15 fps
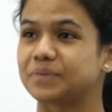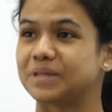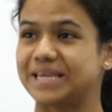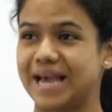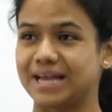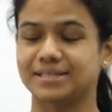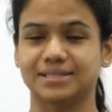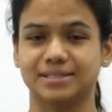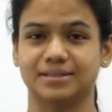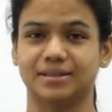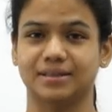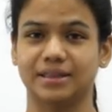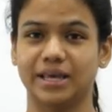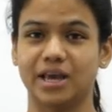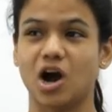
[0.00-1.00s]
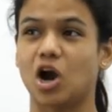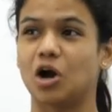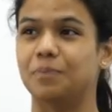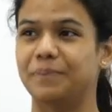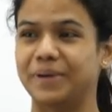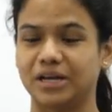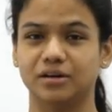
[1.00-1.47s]
yes, they
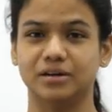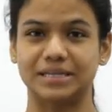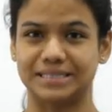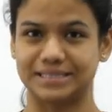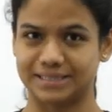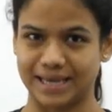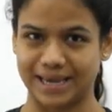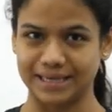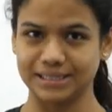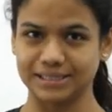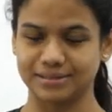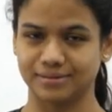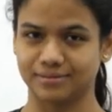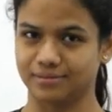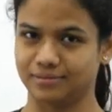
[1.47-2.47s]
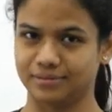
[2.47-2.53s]
are bigger in size.